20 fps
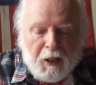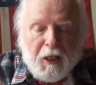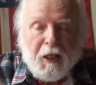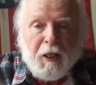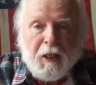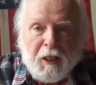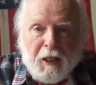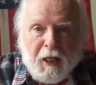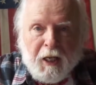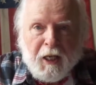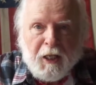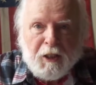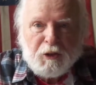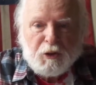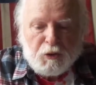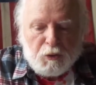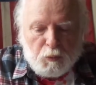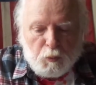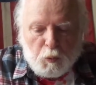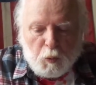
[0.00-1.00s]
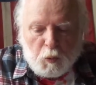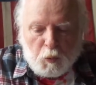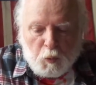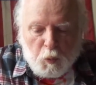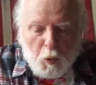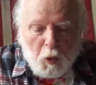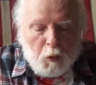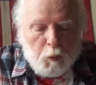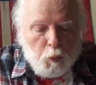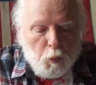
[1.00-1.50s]
and he answered with
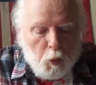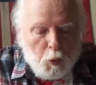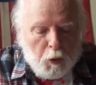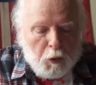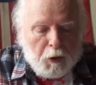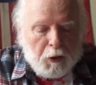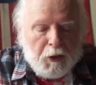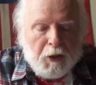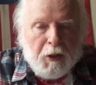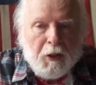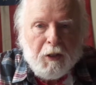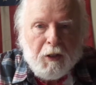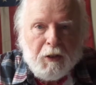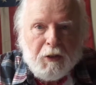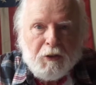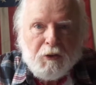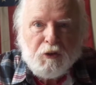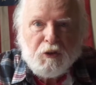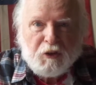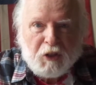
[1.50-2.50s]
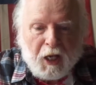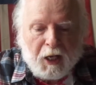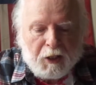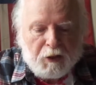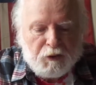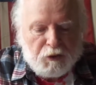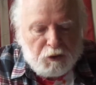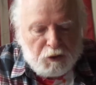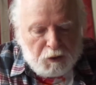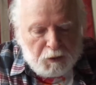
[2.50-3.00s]
one word:
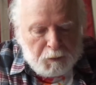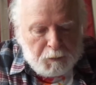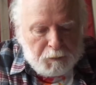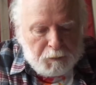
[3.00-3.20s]
sex.